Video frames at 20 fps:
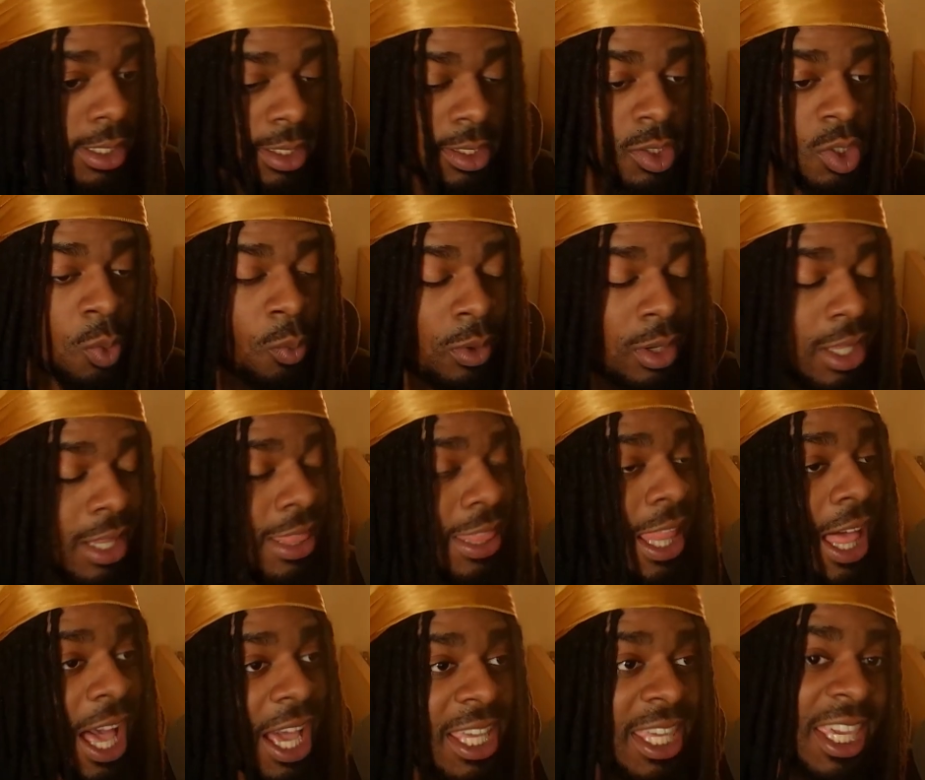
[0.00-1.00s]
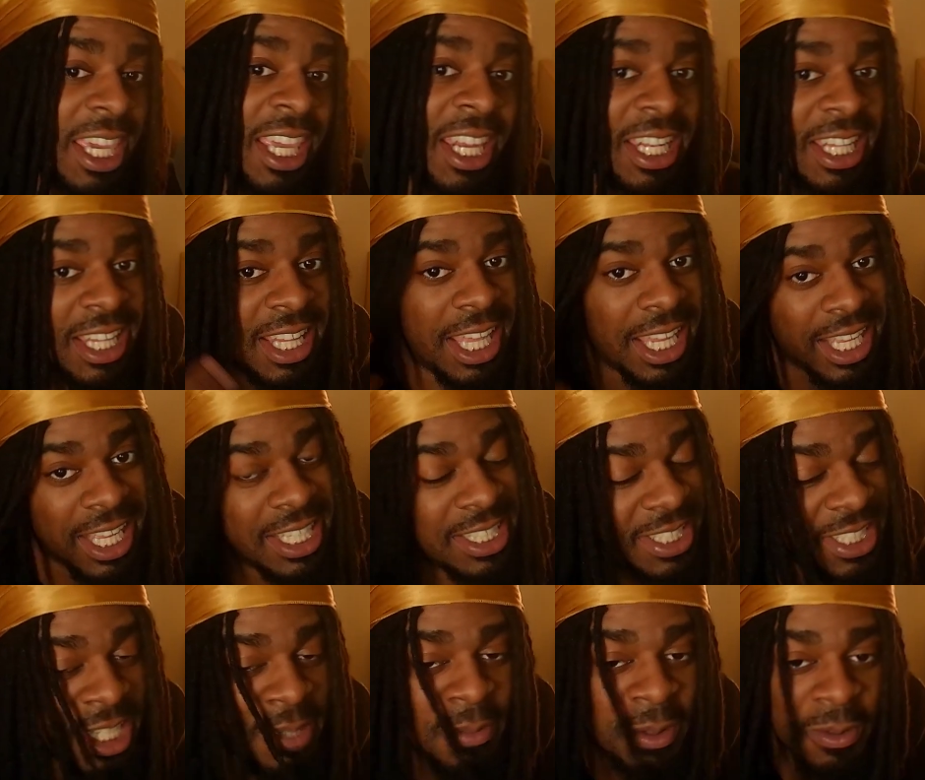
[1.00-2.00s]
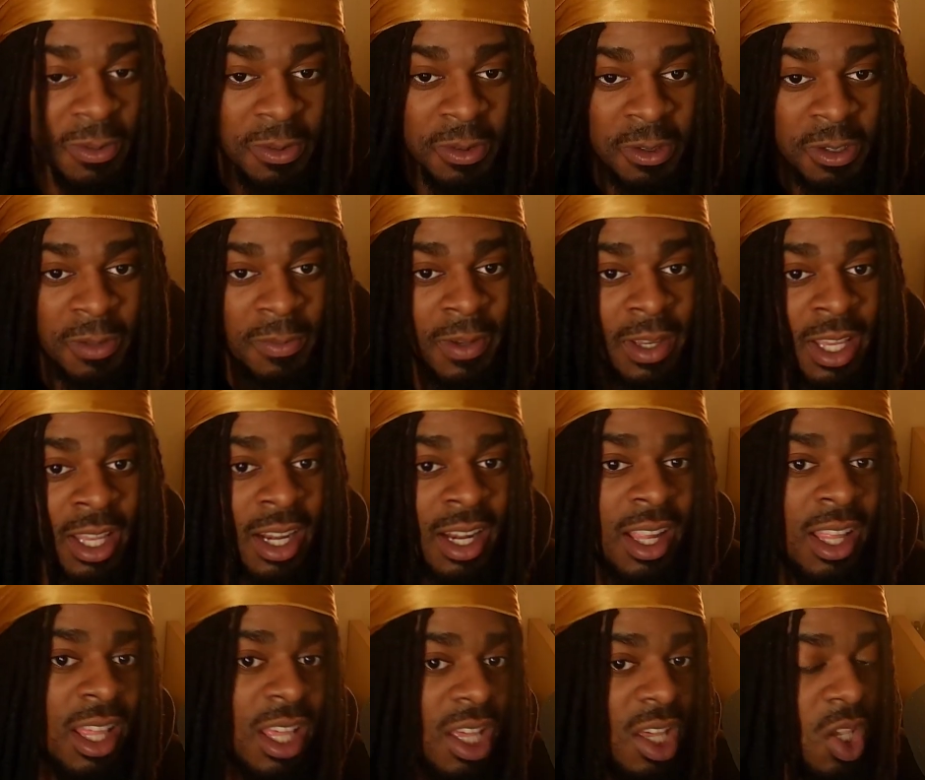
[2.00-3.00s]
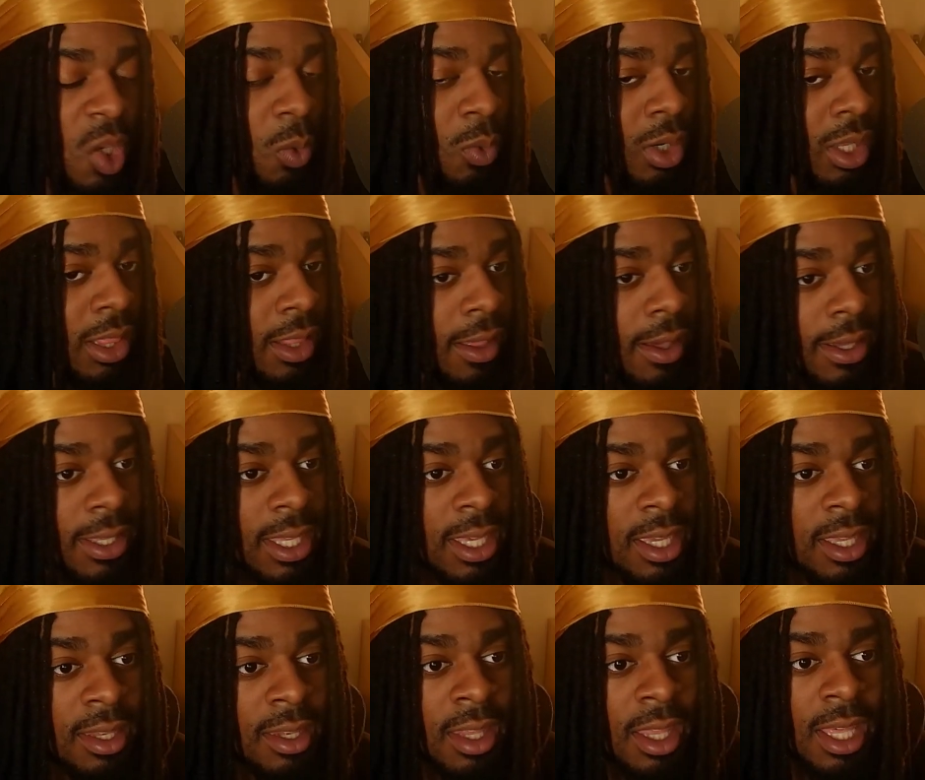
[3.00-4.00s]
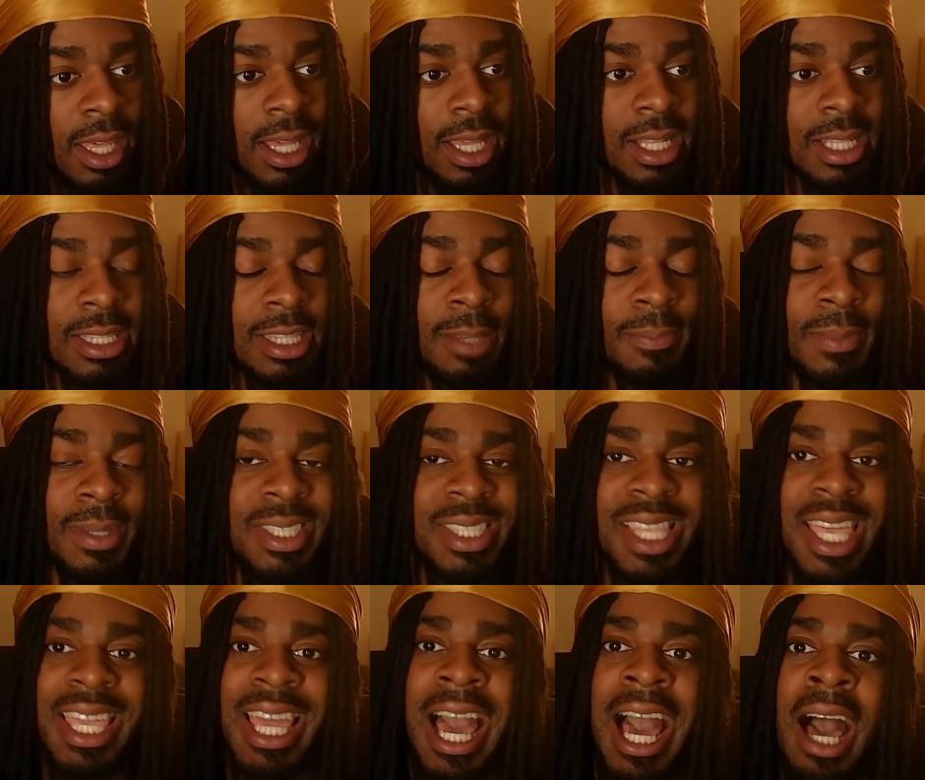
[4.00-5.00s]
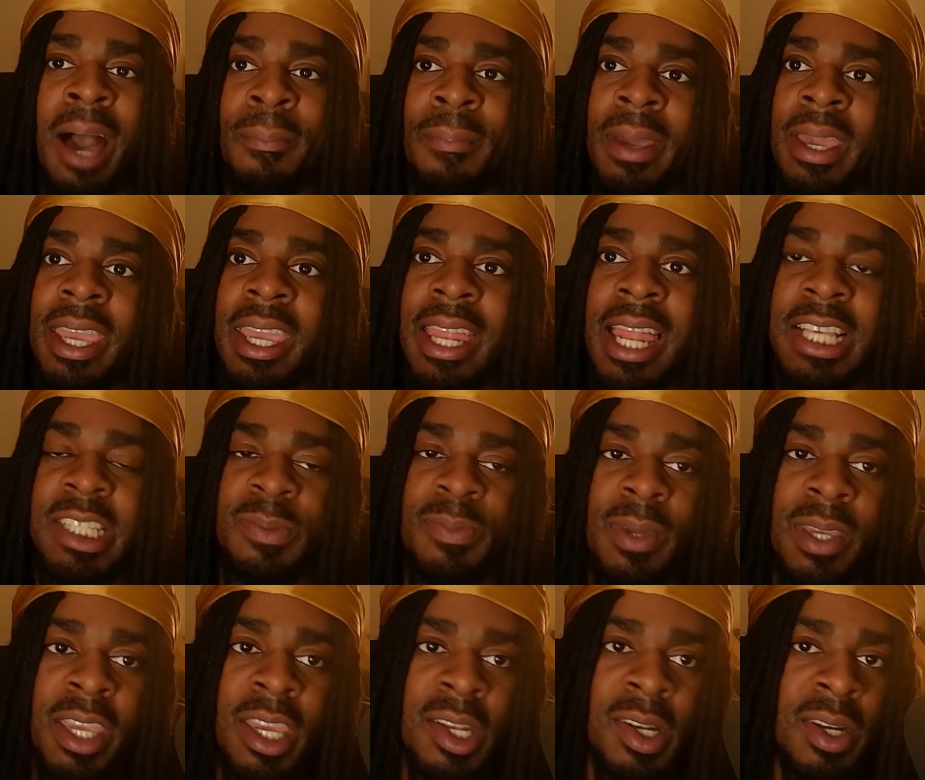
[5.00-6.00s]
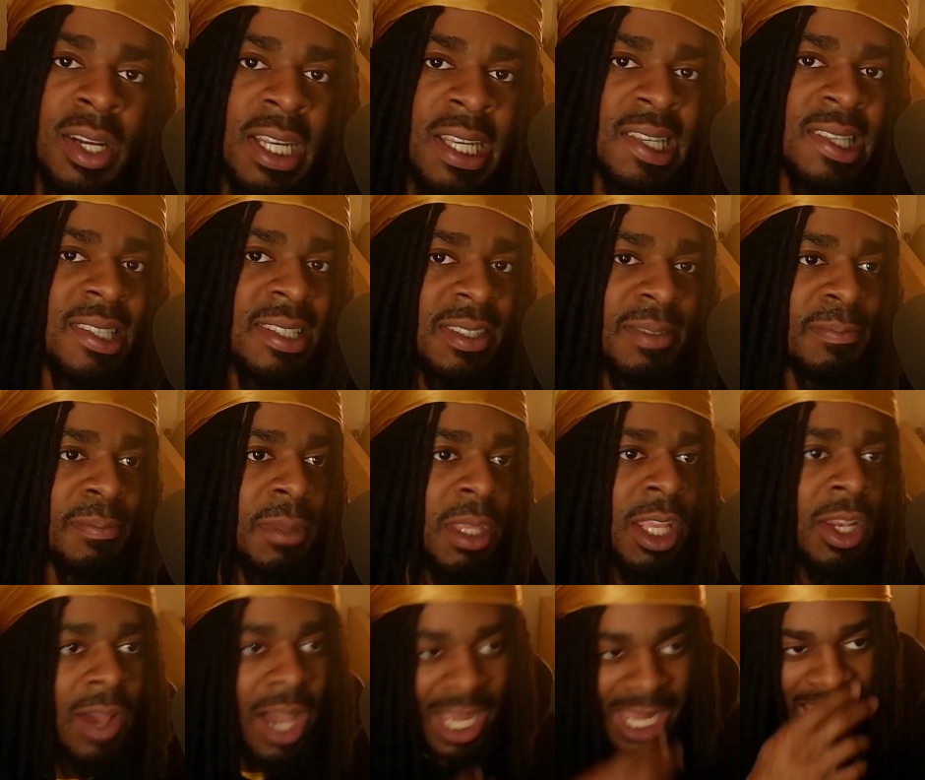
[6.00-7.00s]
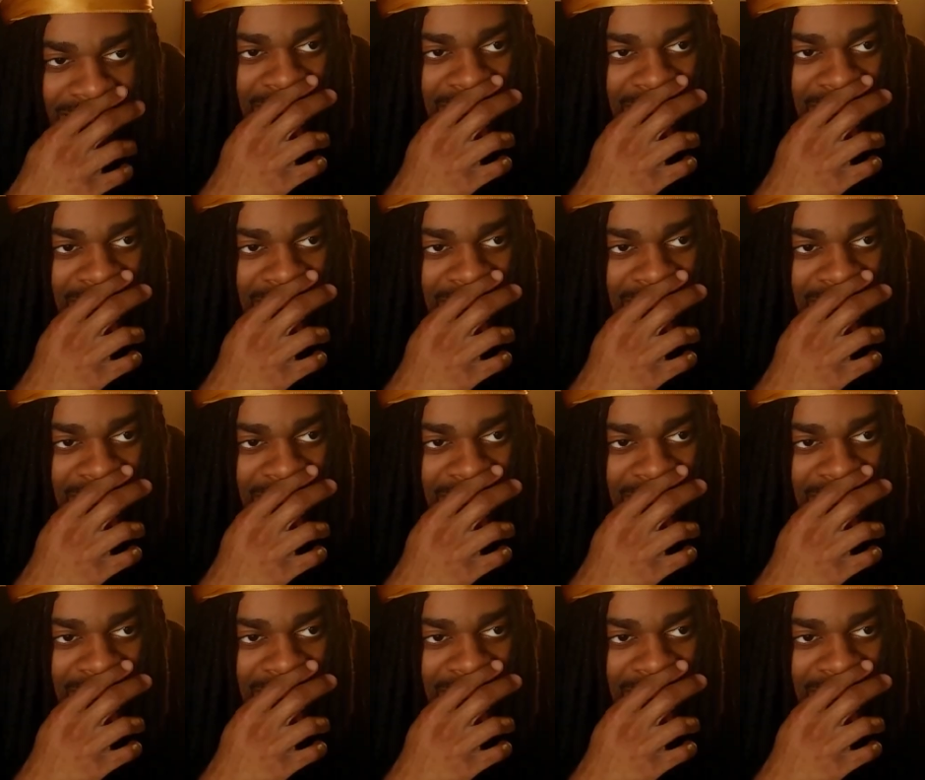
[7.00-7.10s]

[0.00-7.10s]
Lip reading: want to lock in, like I said before, man. You want to lock in. The mistake I made as a beginner is, you know, I kind of